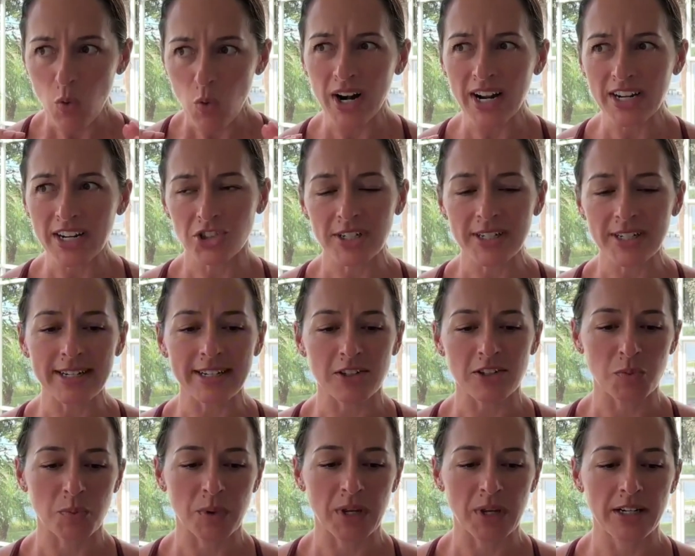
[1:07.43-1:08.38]
what I try to
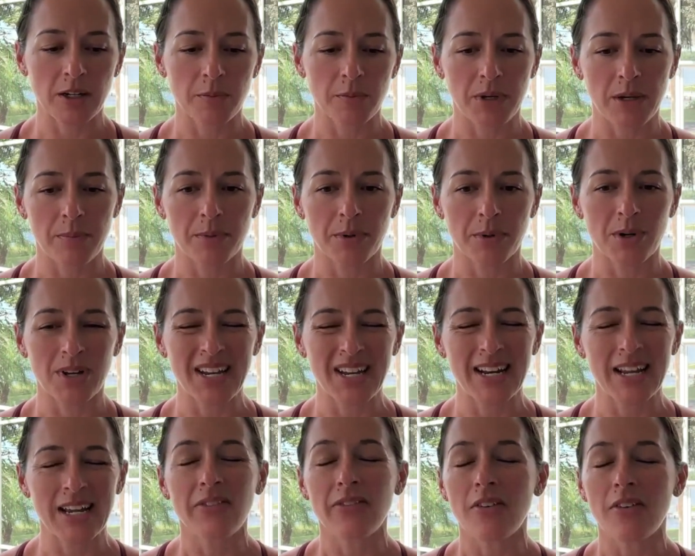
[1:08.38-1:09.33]
explain to people,
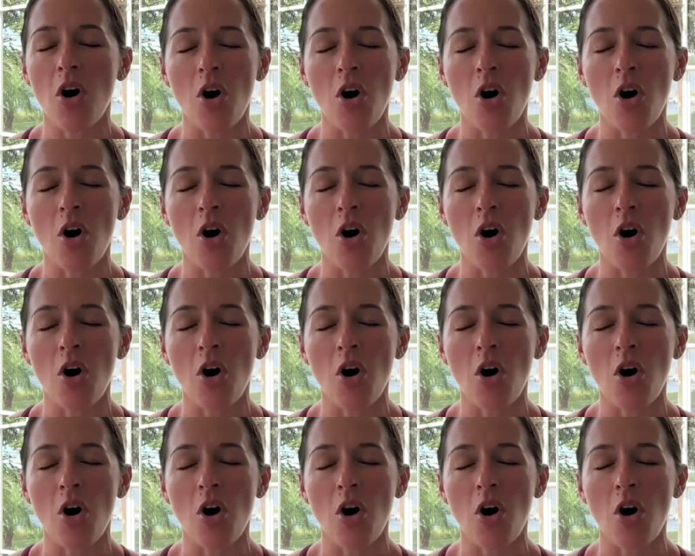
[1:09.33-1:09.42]
and